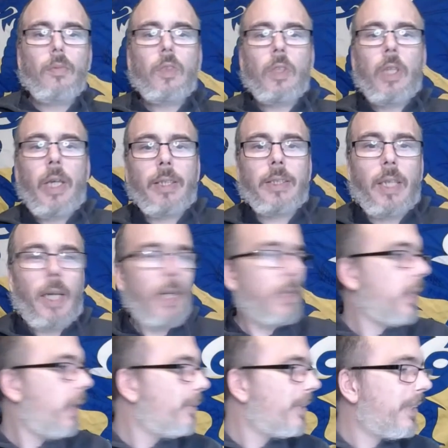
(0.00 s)
Yes, guys,
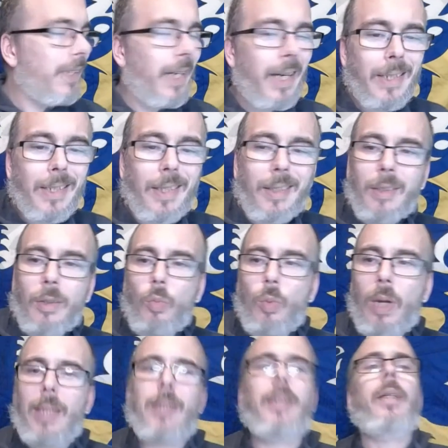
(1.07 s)
I'm Sai.
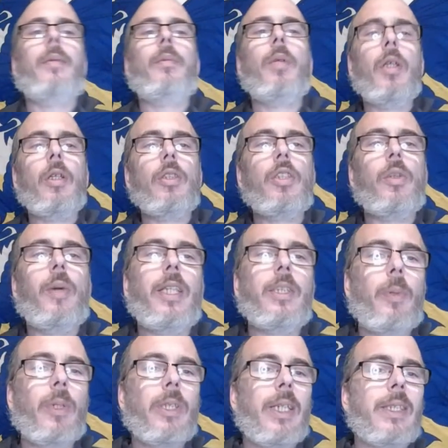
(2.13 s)
Welcome to Ace
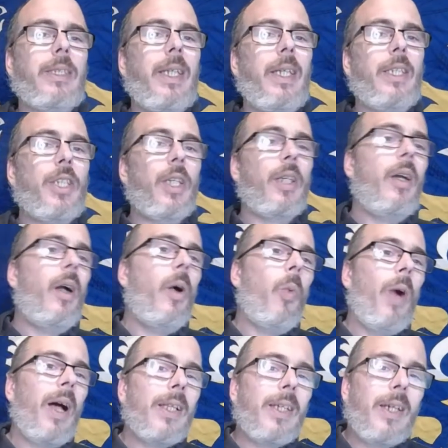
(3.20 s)
Podcast Nation.
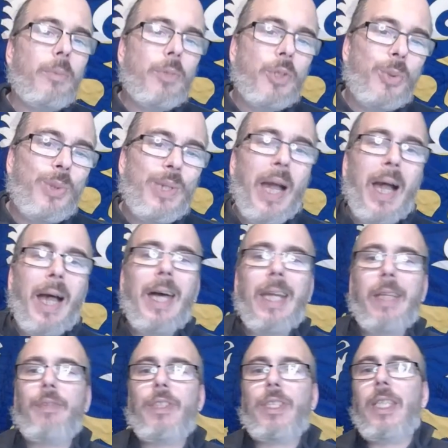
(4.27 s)
Welcome to
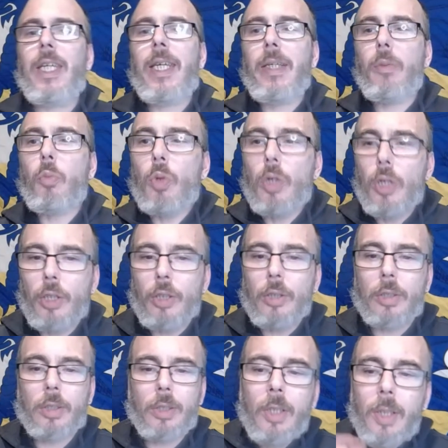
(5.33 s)
Cardiff City
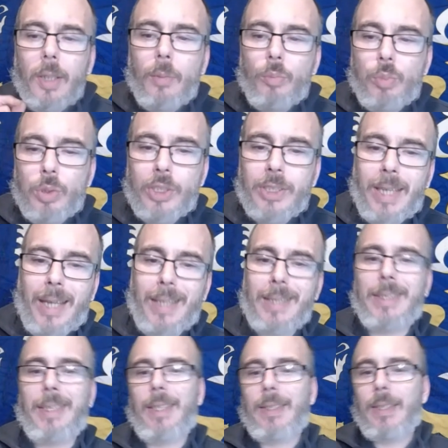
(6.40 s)
World,
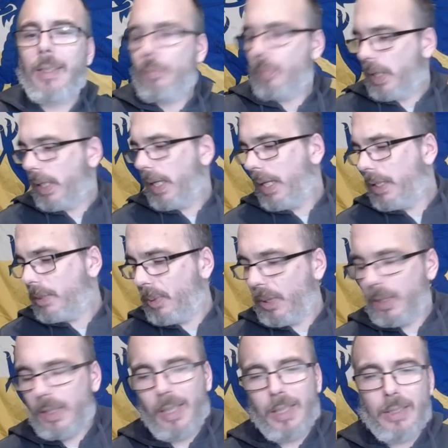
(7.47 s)
presented by Ace
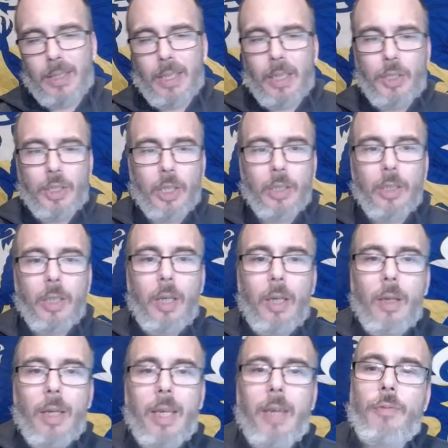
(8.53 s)
Podcast Nation.
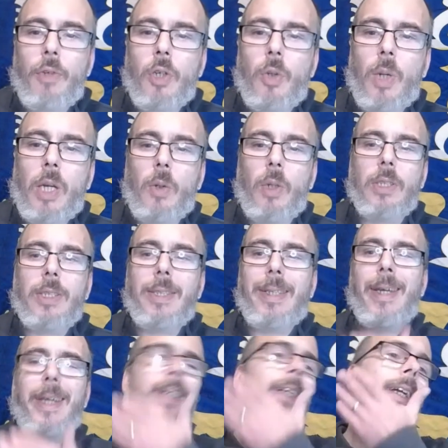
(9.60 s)
Here for a quick one
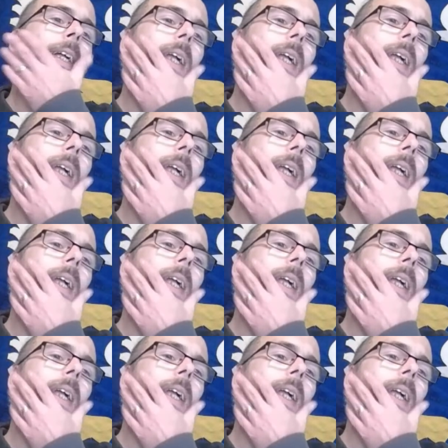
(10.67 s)
today.